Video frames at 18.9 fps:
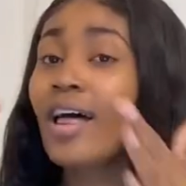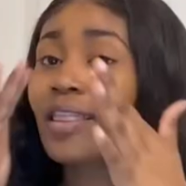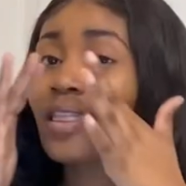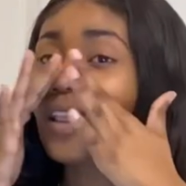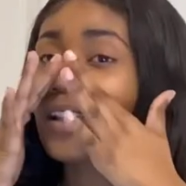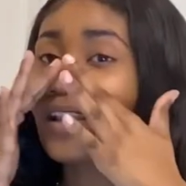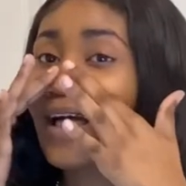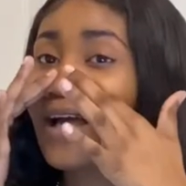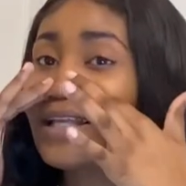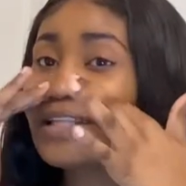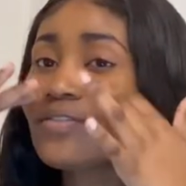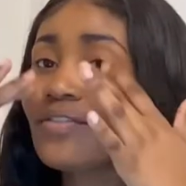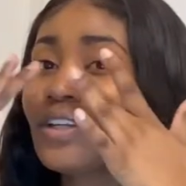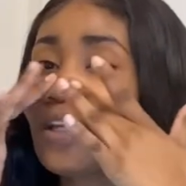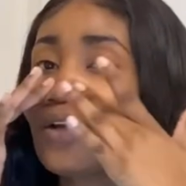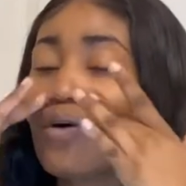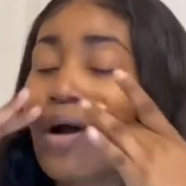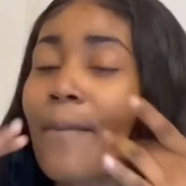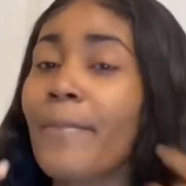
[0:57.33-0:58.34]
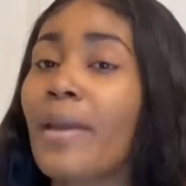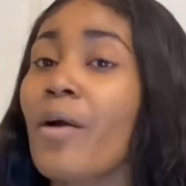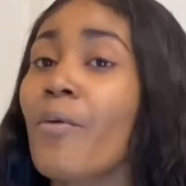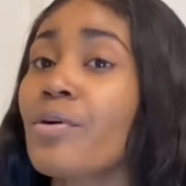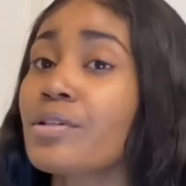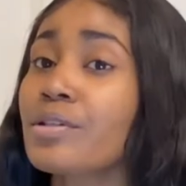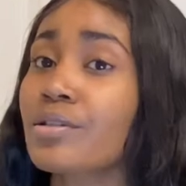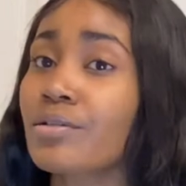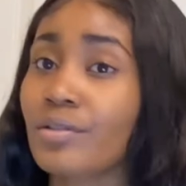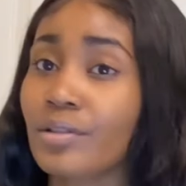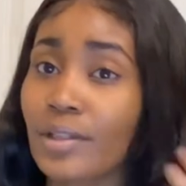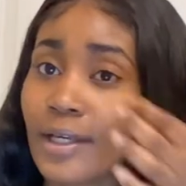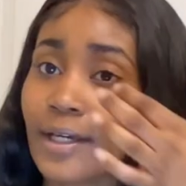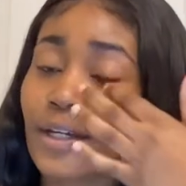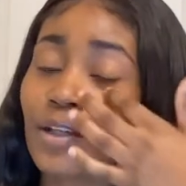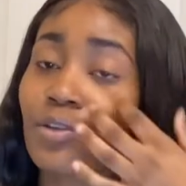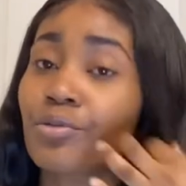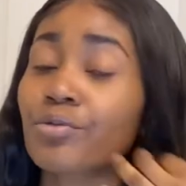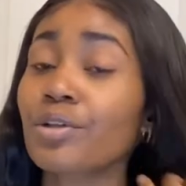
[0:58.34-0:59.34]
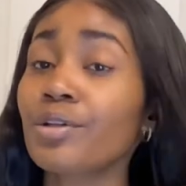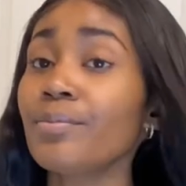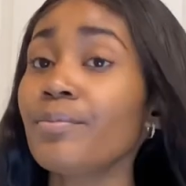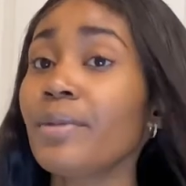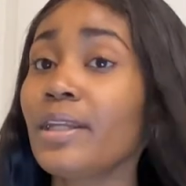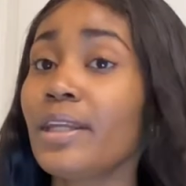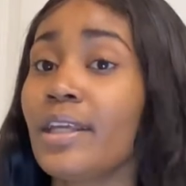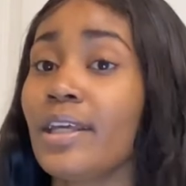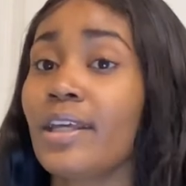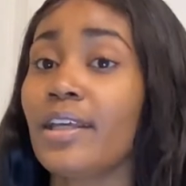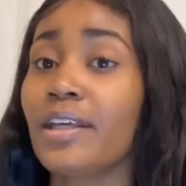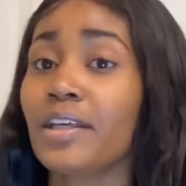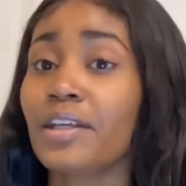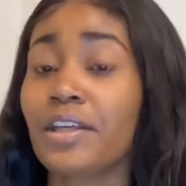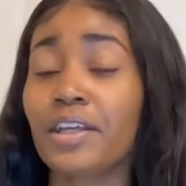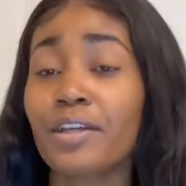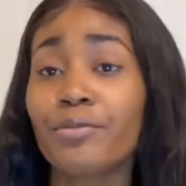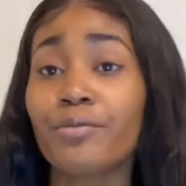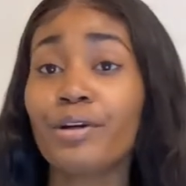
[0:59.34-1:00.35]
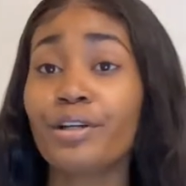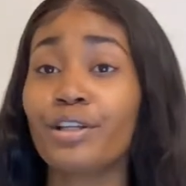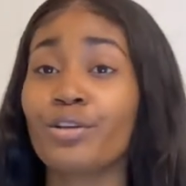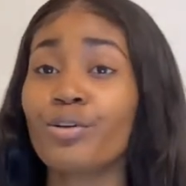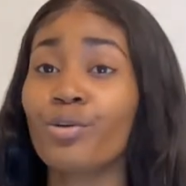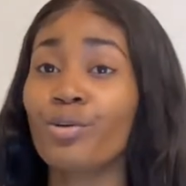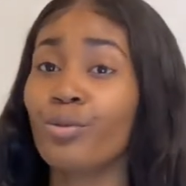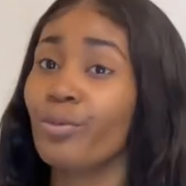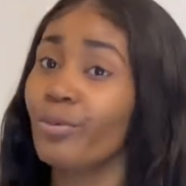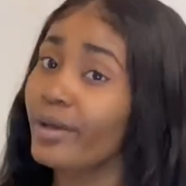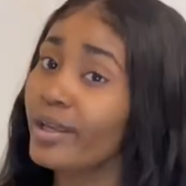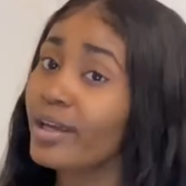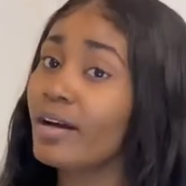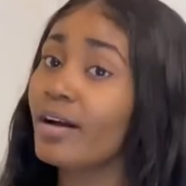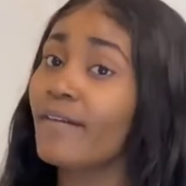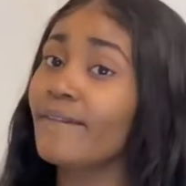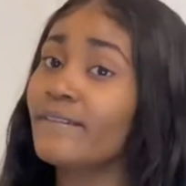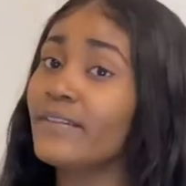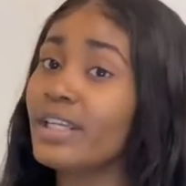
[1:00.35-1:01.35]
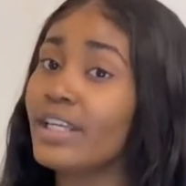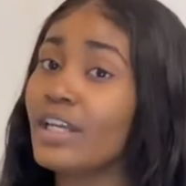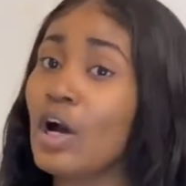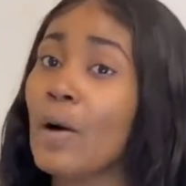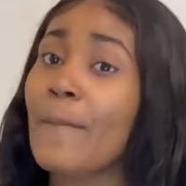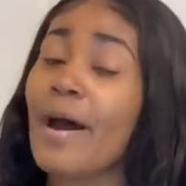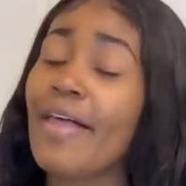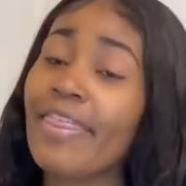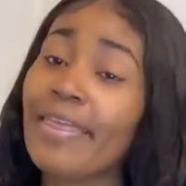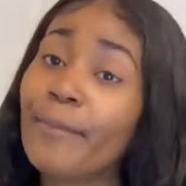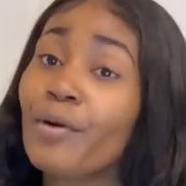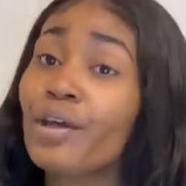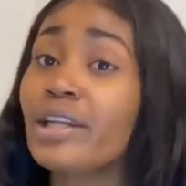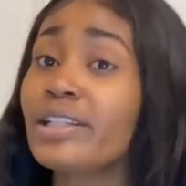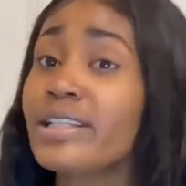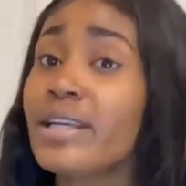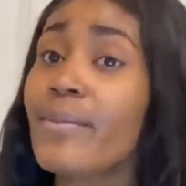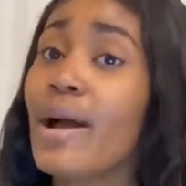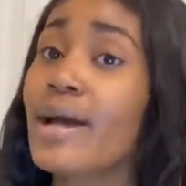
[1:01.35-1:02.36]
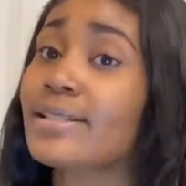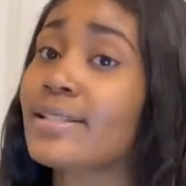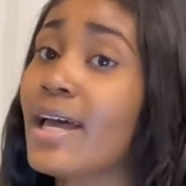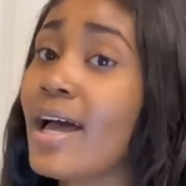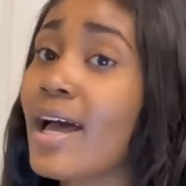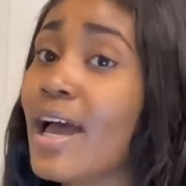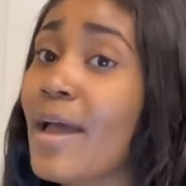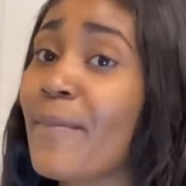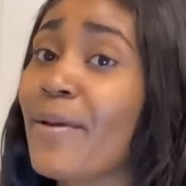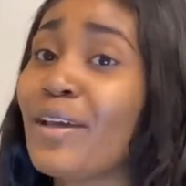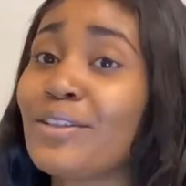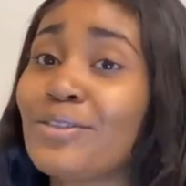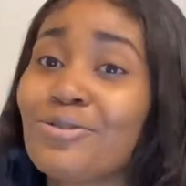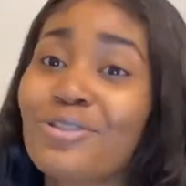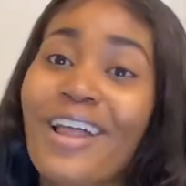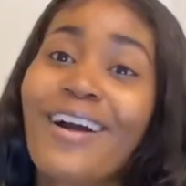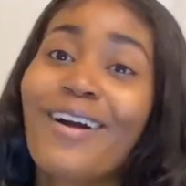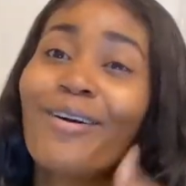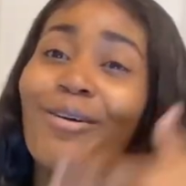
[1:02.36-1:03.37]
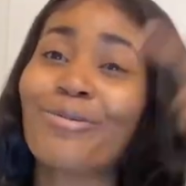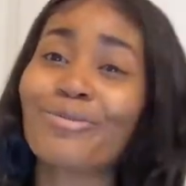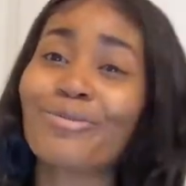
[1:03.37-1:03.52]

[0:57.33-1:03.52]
The last video I made was really like a 3-minute get ready quick video, but I think I'm gonna take my time and do like a